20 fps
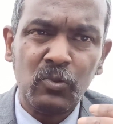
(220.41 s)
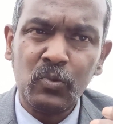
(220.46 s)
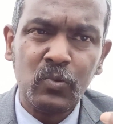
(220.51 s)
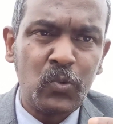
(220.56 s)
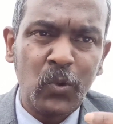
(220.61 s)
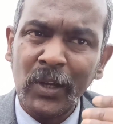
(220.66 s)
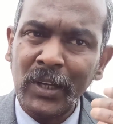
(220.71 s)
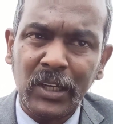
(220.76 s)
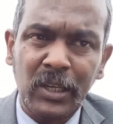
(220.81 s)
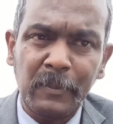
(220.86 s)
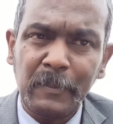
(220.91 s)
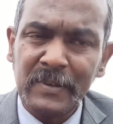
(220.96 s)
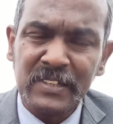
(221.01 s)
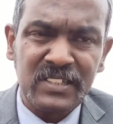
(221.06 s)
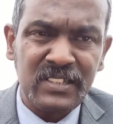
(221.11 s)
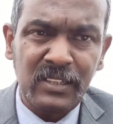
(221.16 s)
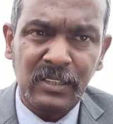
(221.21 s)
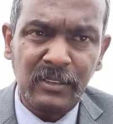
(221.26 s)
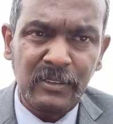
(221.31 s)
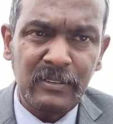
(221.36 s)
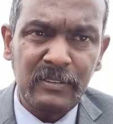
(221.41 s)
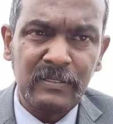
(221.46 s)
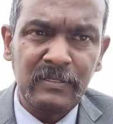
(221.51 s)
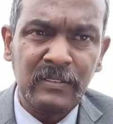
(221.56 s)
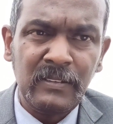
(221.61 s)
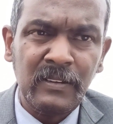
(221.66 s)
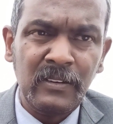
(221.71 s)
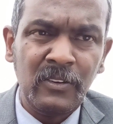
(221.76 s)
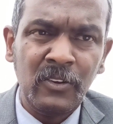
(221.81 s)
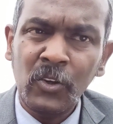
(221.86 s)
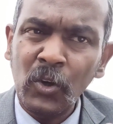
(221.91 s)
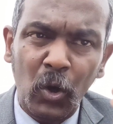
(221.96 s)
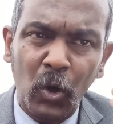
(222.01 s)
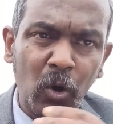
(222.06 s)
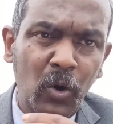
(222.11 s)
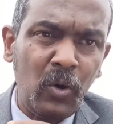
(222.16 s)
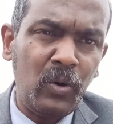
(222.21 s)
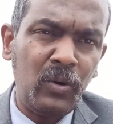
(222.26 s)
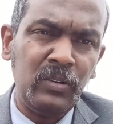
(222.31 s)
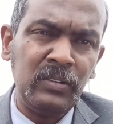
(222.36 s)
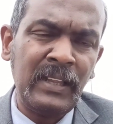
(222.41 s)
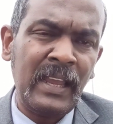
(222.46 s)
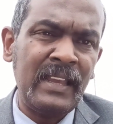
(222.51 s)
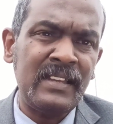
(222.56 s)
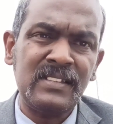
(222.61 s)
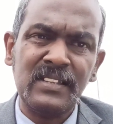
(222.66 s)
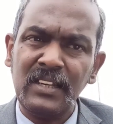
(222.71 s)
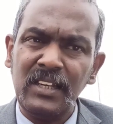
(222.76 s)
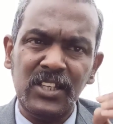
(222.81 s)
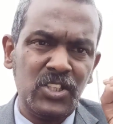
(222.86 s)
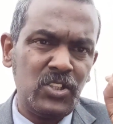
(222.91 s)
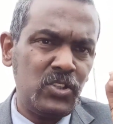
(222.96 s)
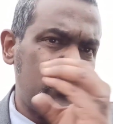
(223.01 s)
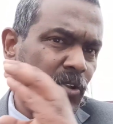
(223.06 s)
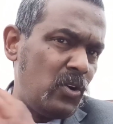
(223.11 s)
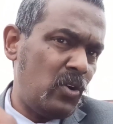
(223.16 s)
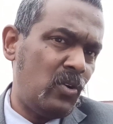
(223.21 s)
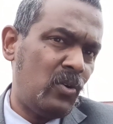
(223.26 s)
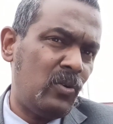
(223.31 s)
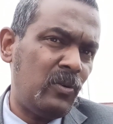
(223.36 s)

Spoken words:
20%? No, the answer is no.